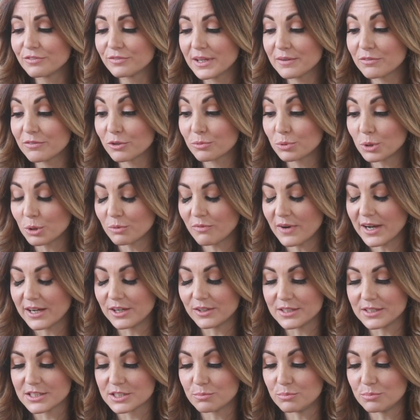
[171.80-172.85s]
flavor
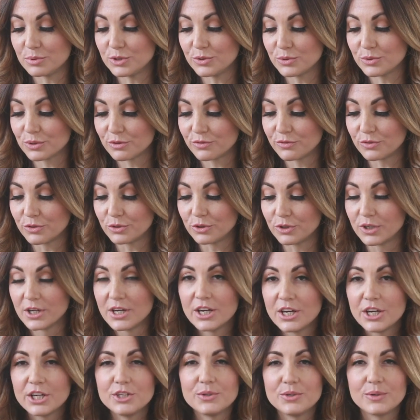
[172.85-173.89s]
profile is beautiful.
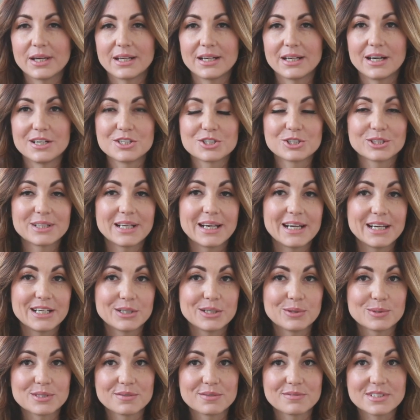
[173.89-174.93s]
You get underlying
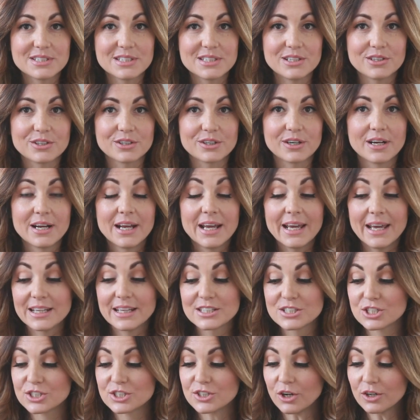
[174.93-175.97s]
notes of cedar.
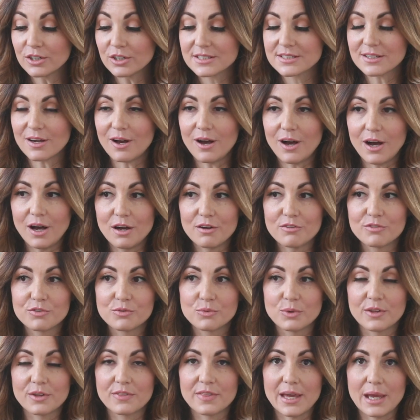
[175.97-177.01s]
It starts off
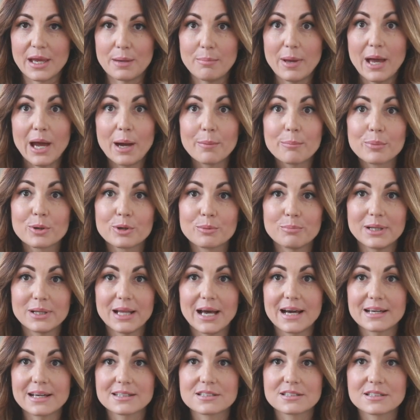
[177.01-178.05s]
with a pepper
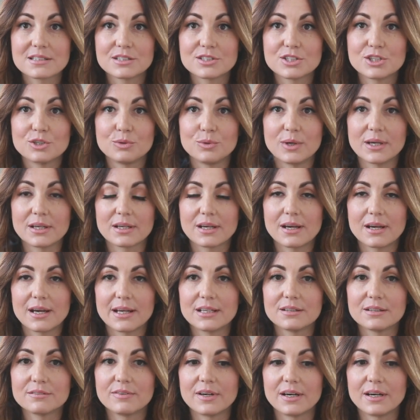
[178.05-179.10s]
blast to it,
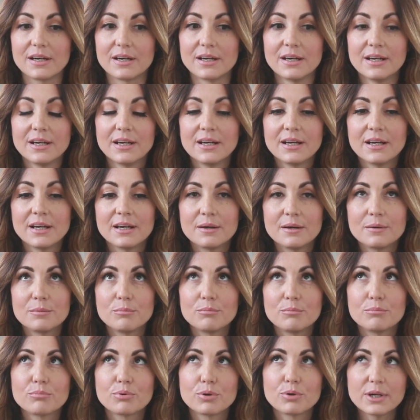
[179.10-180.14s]
kind of a
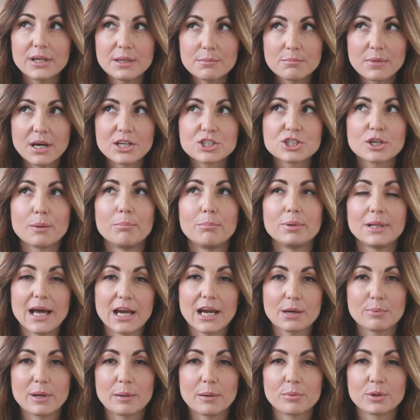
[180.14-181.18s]
pretty much a
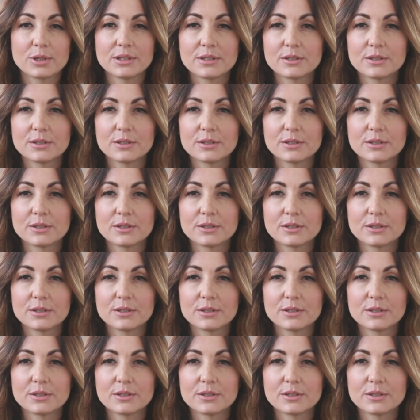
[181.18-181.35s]
black pepper, a